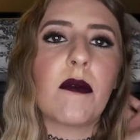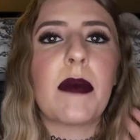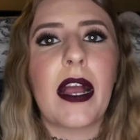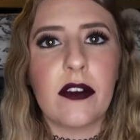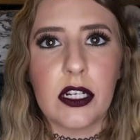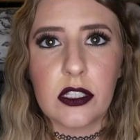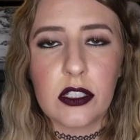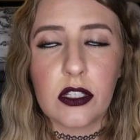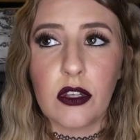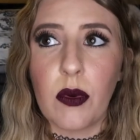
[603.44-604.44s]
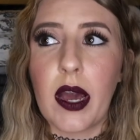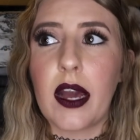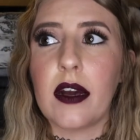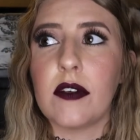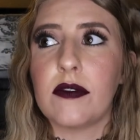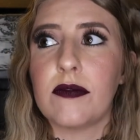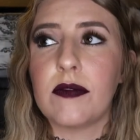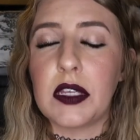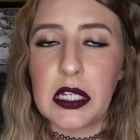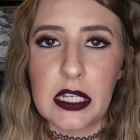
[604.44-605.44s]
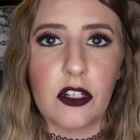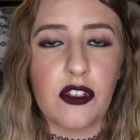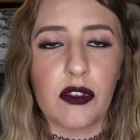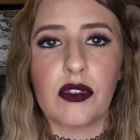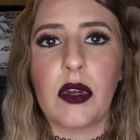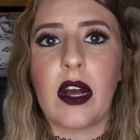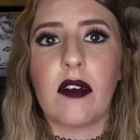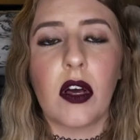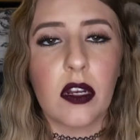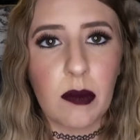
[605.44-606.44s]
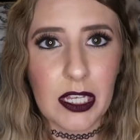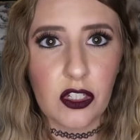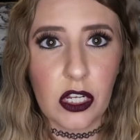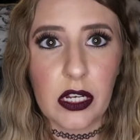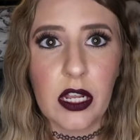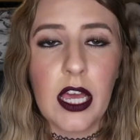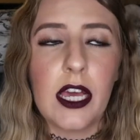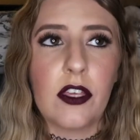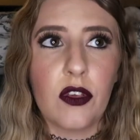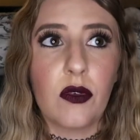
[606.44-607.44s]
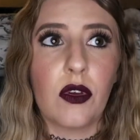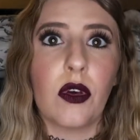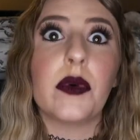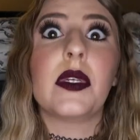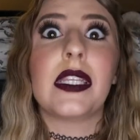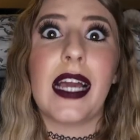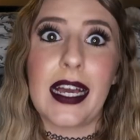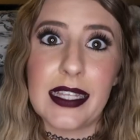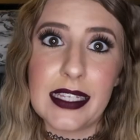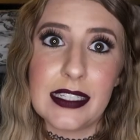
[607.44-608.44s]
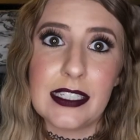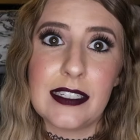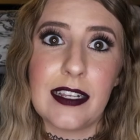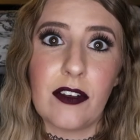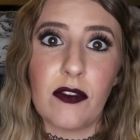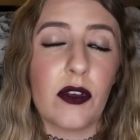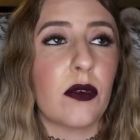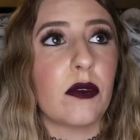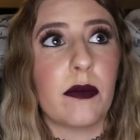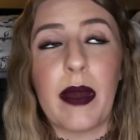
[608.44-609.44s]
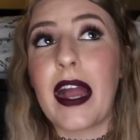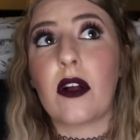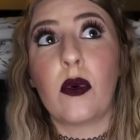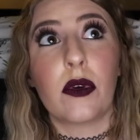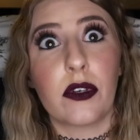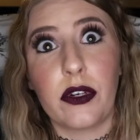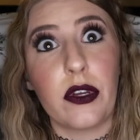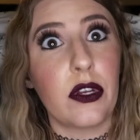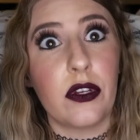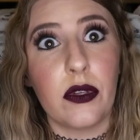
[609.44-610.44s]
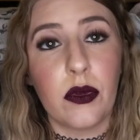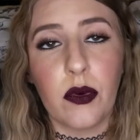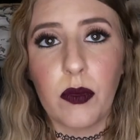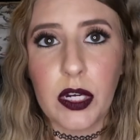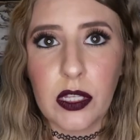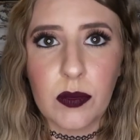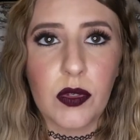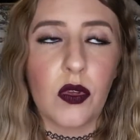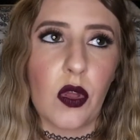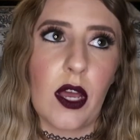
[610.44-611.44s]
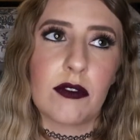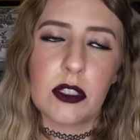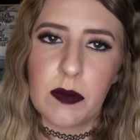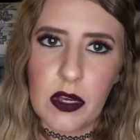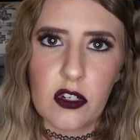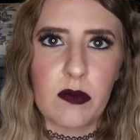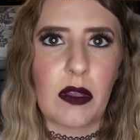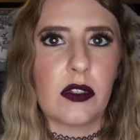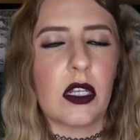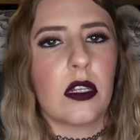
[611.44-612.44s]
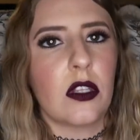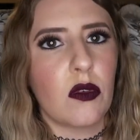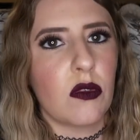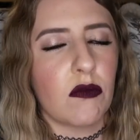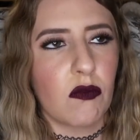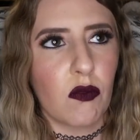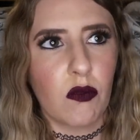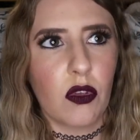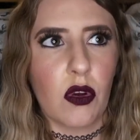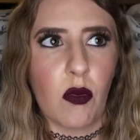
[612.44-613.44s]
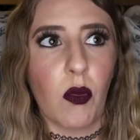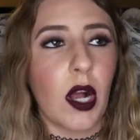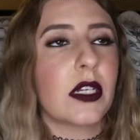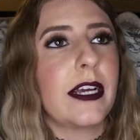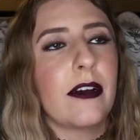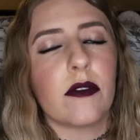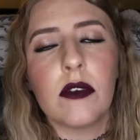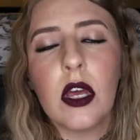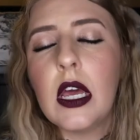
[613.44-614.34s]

Pirates, you have Indiana Jones, you have Haunted Mansion, you can go to the island. Then if you go to the back corner, you can do Winnie the Pooh, you have Splash Mountain, you can, you know, walk down